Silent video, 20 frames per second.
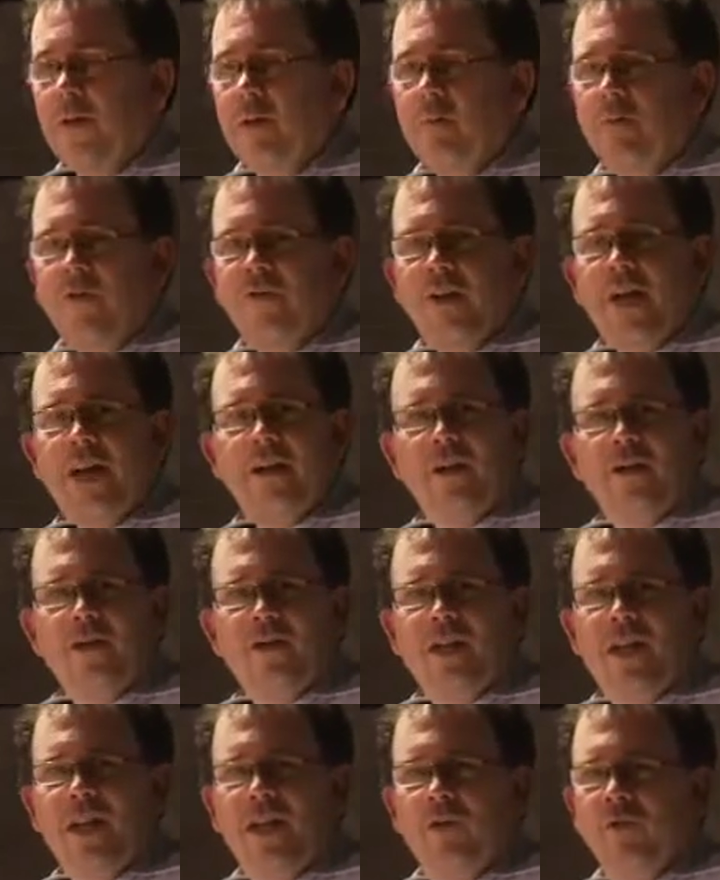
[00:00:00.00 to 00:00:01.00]
providers
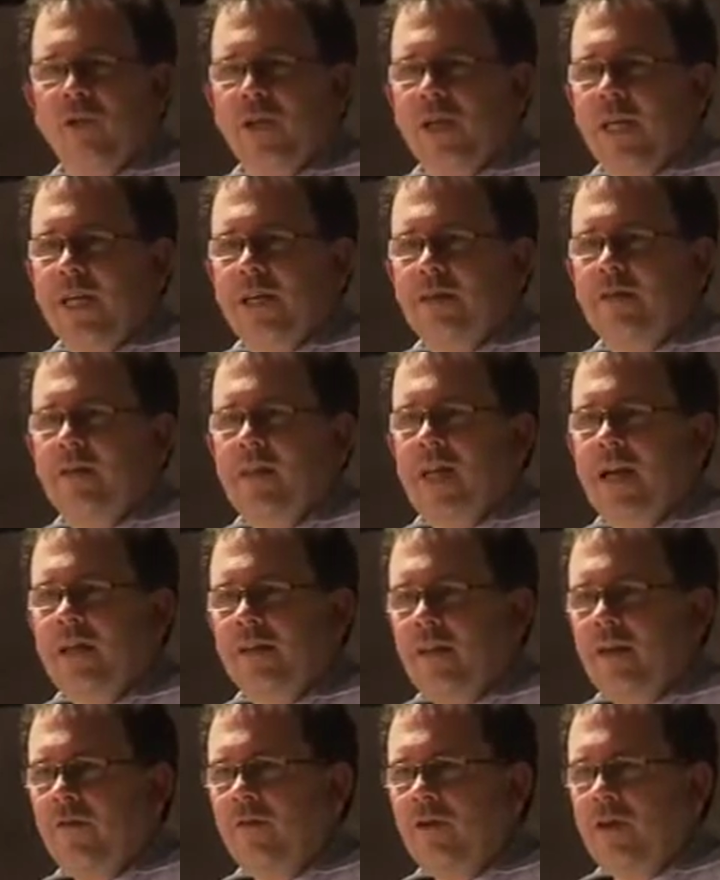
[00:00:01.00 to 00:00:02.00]
can't really get to that
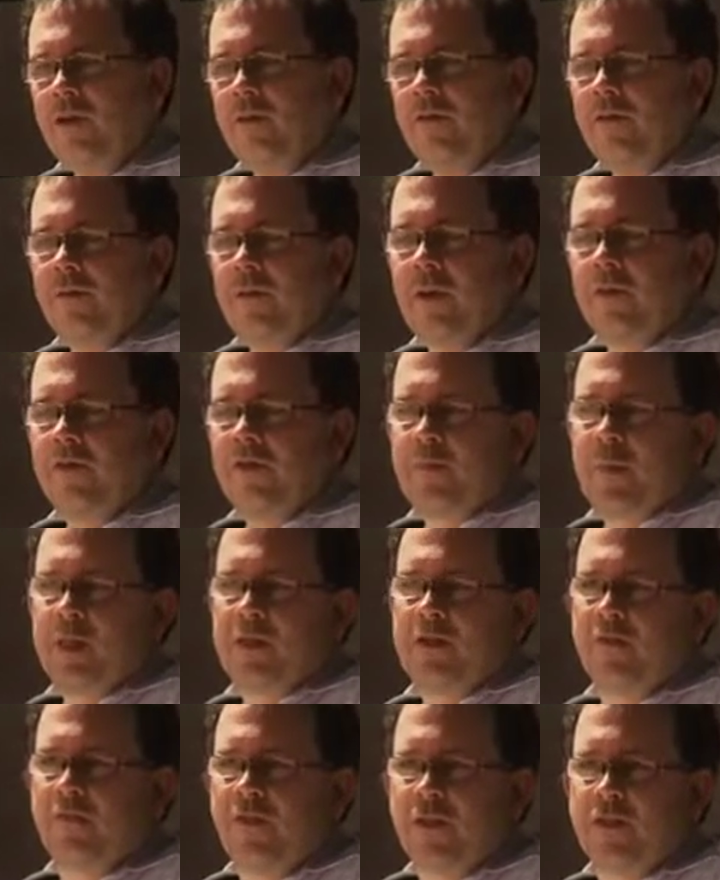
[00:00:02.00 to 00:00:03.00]
level of
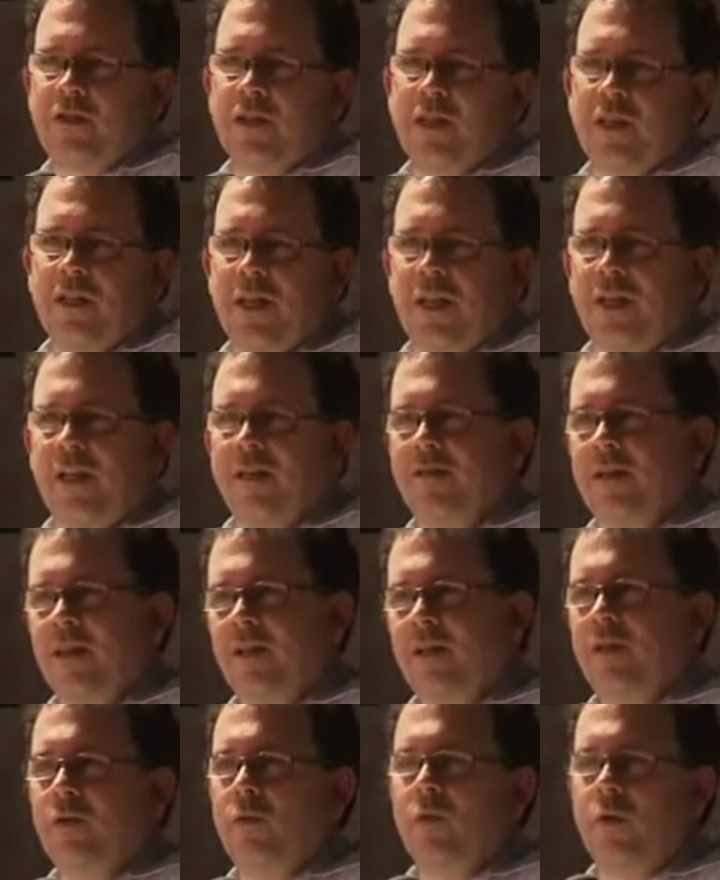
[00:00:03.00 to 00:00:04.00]
specificity. They can tell
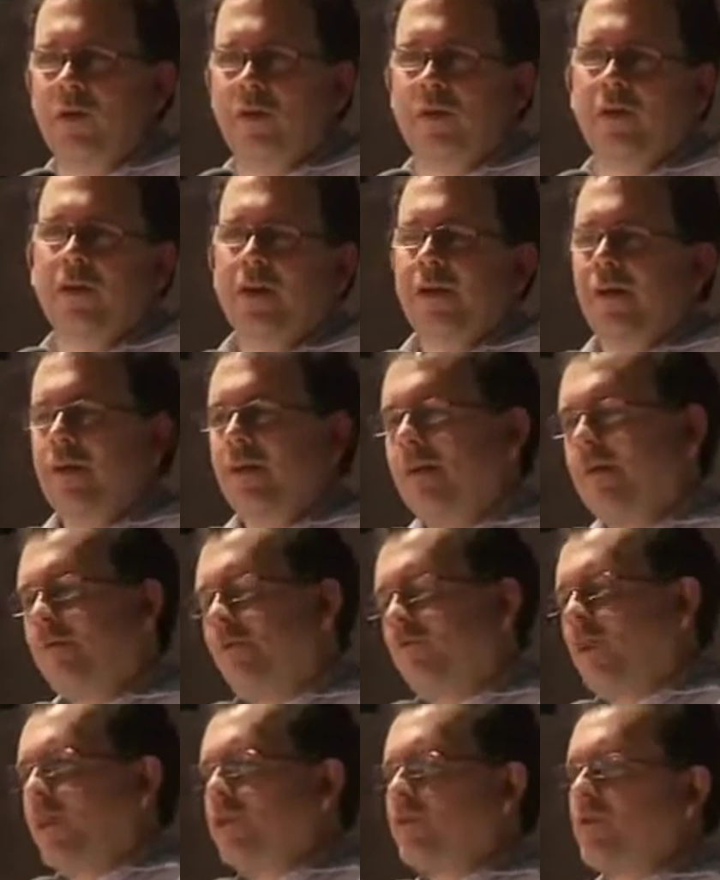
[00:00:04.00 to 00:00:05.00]
you where
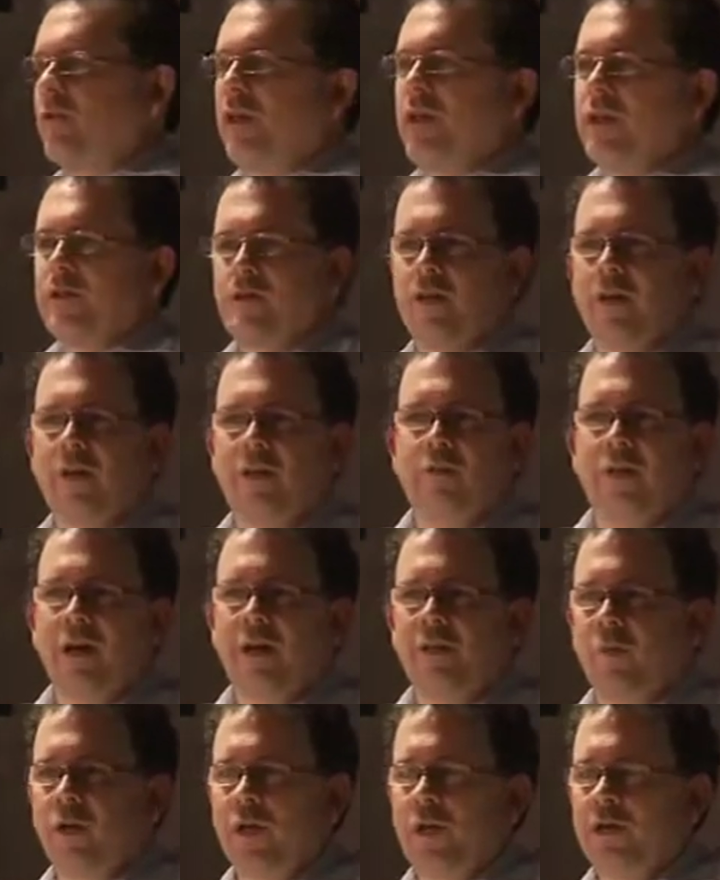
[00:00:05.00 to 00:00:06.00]
restaurants are
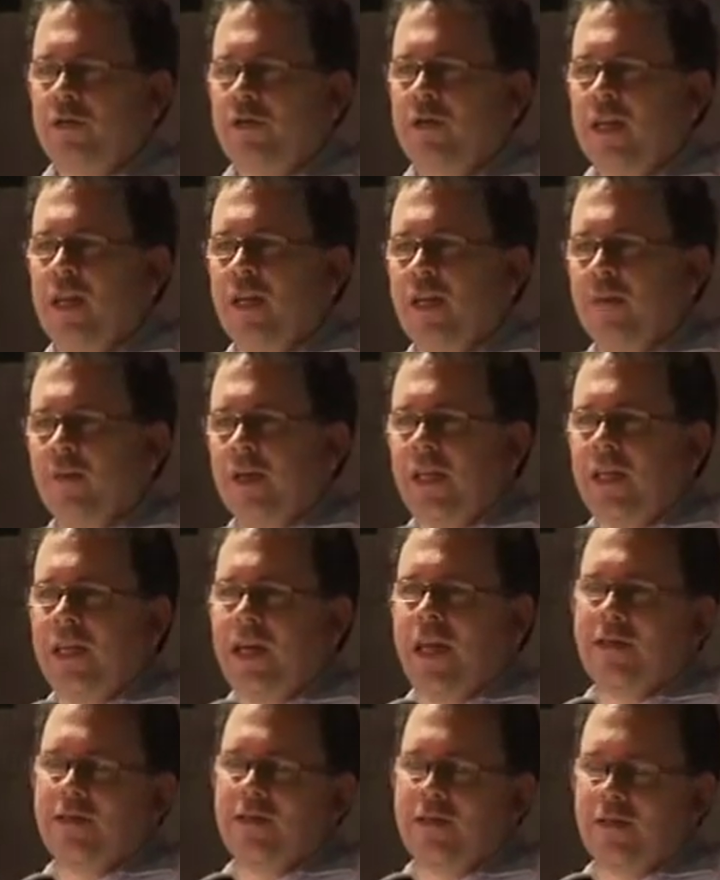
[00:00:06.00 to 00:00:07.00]
around where you're standing, but they
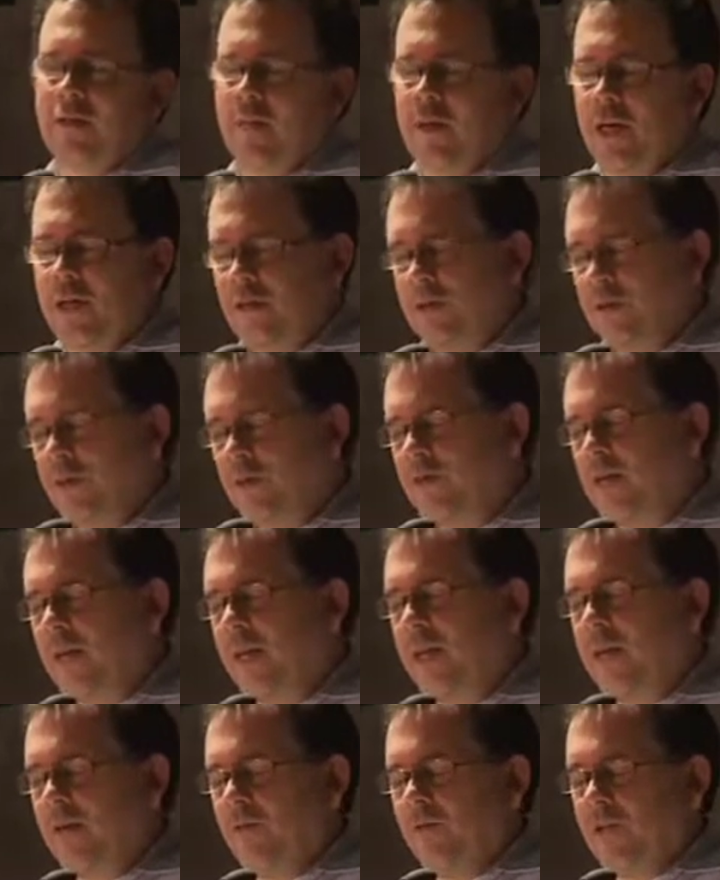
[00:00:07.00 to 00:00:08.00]
can't tell you about news. They
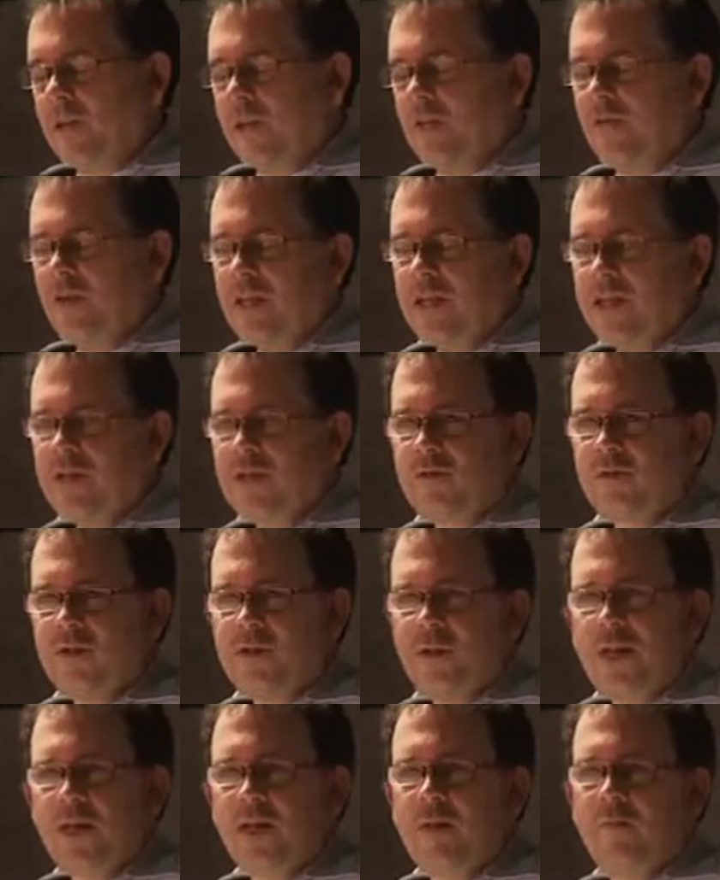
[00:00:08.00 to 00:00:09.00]
can't really give you the history
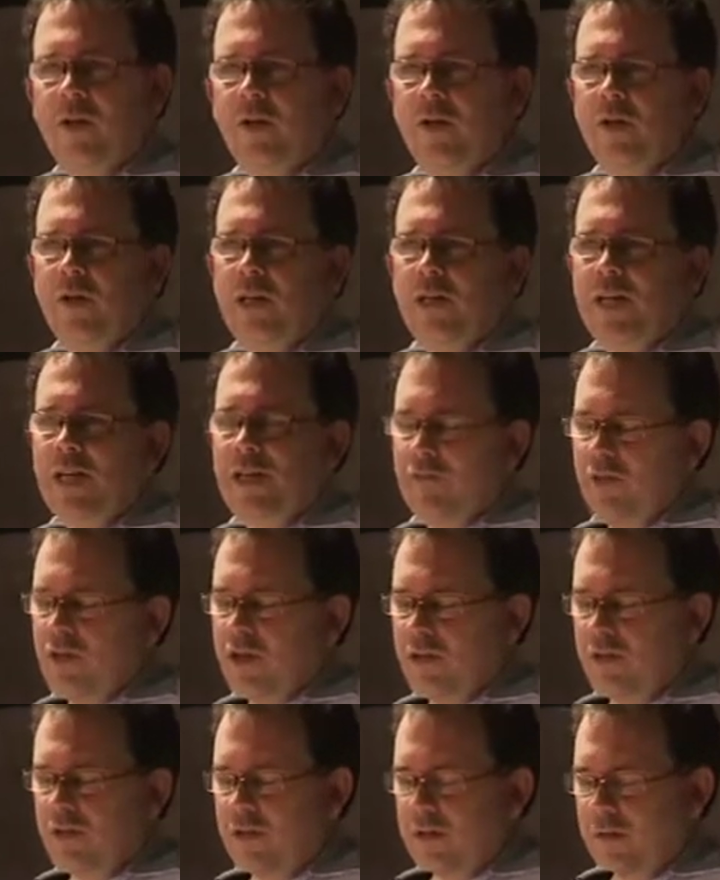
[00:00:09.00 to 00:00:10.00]
of that community and any
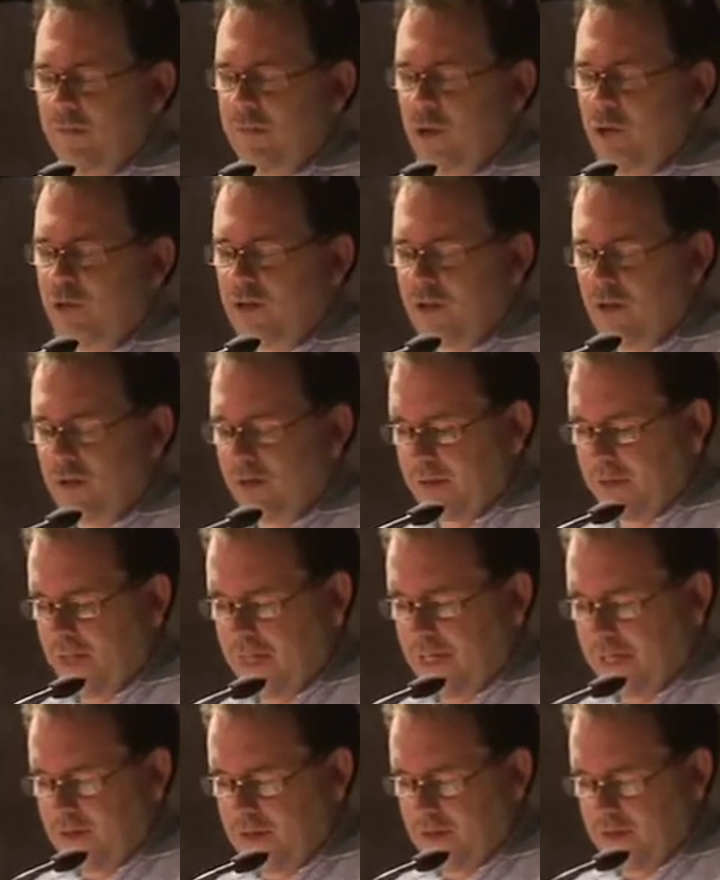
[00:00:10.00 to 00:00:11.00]
real emotional
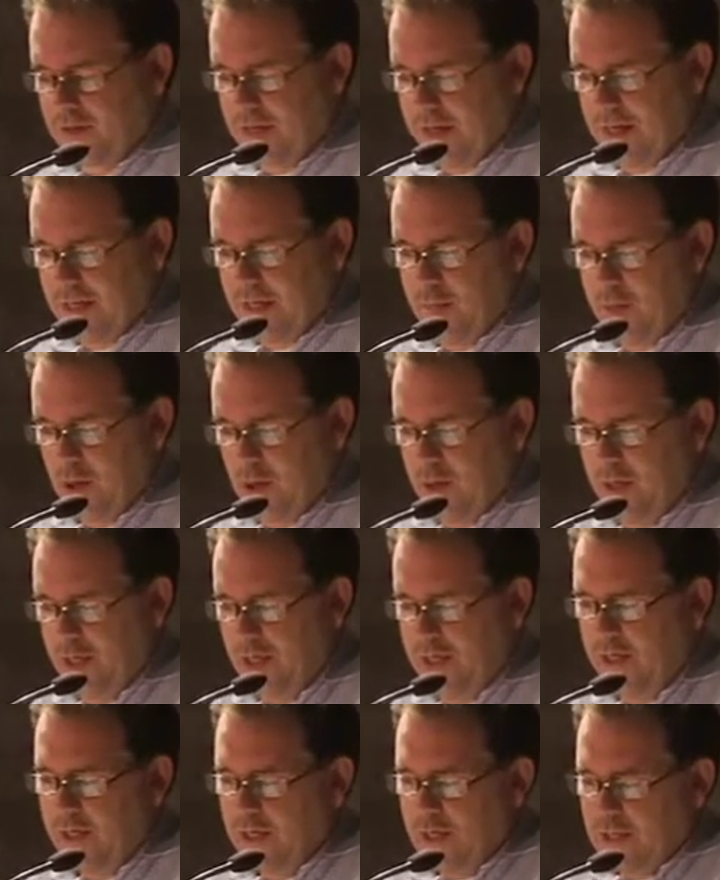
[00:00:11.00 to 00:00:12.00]
connection to that community.